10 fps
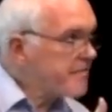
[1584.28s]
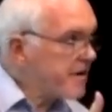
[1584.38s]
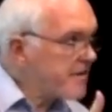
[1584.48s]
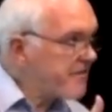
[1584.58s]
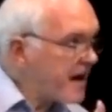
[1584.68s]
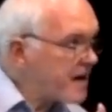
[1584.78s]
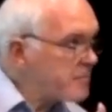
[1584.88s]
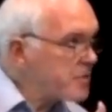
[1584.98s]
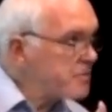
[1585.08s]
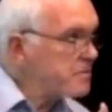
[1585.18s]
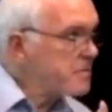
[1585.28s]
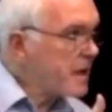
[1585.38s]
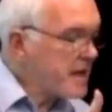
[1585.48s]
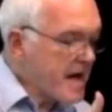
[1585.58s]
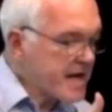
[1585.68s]
verifiable
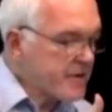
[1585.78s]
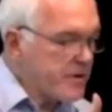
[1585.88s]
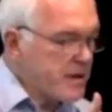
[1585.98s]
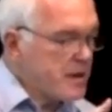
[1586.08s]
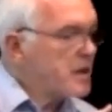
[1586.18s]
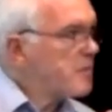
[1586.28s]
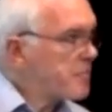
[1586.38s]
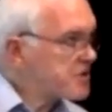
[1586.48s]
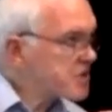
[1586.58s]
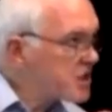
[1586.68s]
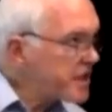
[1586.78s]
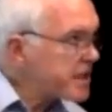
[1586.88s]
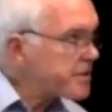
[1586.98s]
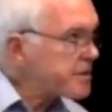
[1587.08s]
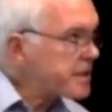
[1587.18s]
and accurate, but it's
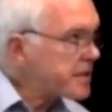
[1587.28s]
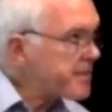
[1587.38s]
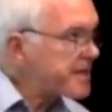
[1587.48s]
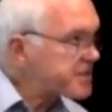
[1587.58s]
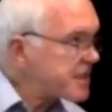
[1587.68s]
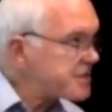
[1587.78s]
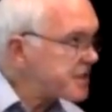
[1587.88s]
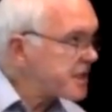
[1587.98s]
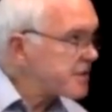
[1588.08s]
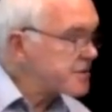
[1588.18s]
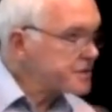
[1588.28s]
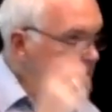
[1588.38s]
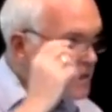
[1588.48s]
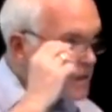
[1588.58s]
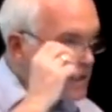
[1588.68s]
clear, it makes sense in English.
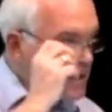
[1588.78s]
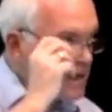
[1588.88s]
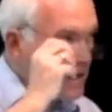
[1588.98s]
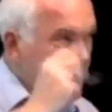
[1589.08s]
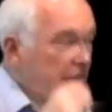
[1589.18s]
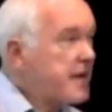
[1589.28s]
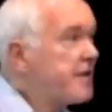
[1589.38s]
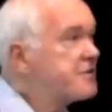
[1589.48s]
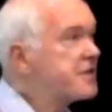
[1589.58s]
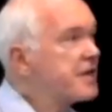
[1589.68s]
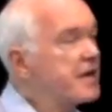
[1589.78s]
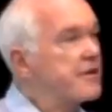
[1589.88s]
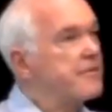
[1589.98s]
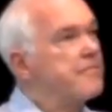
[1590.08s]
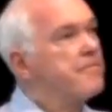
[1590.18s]
And here's the
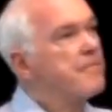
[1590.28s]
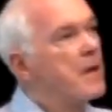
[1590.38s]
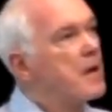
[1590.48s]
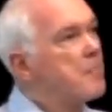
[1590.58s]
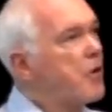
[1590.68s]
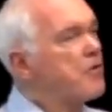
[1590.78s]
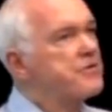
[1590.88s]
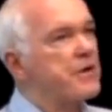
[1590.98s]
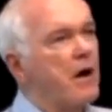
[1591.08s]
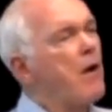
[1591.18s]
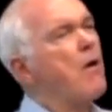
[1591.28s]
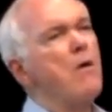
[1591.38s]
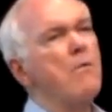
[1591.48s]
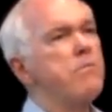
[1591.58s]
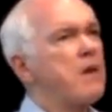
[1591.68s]
kicker. Poetry.
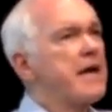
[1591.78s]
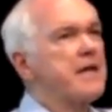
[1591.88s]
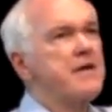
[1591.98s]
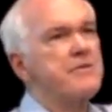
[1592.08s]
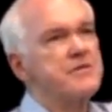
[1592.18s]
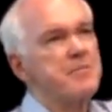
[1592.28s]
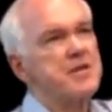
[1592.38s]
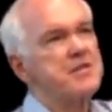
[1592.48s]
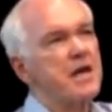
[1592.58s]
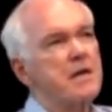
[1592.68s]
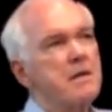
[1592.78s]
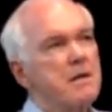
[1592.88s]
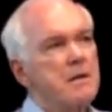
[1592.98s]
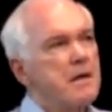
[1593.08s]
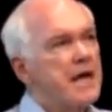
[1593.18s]
Oh, I can hear somebody saying
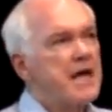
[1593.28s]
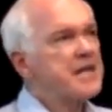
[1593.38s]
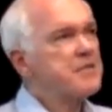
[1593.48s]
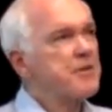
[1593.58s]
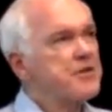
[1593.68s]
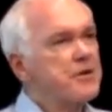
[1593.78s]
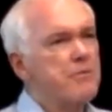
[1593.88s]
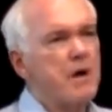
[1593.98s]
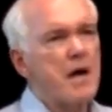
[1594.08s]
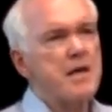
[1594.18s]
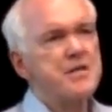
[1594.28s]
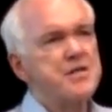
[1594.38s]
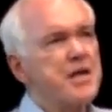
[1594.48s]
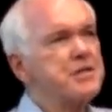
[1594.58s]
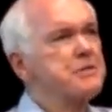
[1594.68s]
he hasn't read the Quran. It
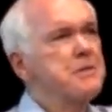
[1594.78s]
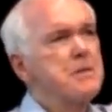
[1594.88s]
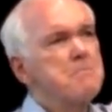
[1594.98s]
says